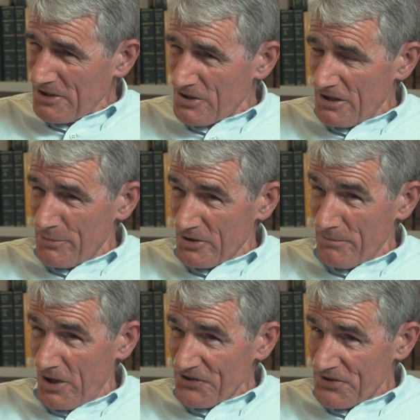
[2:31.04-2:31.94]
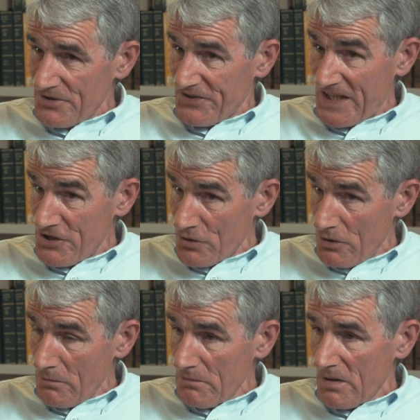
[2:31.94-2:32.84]
you talk about imposter
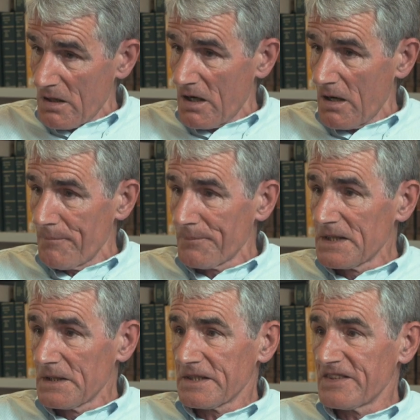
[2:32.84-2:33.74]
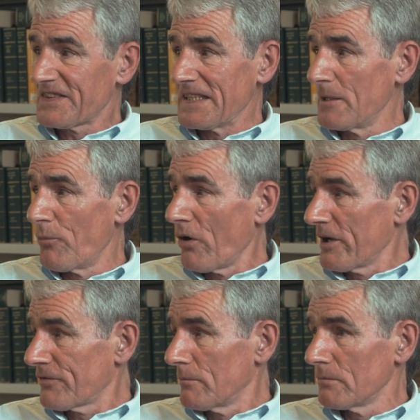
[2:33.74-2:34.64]
syndrome. This little boy
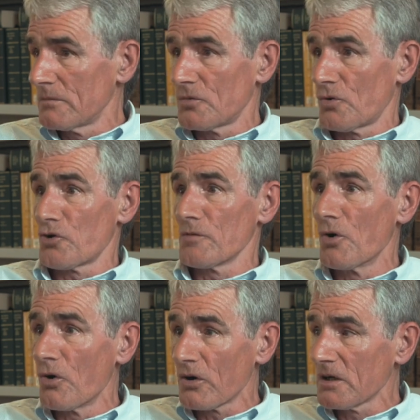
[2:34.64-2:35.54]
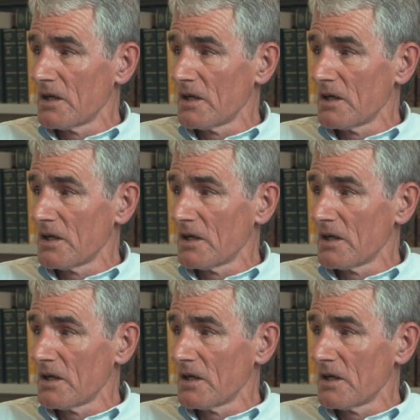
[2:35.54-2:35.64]
from Oranmore.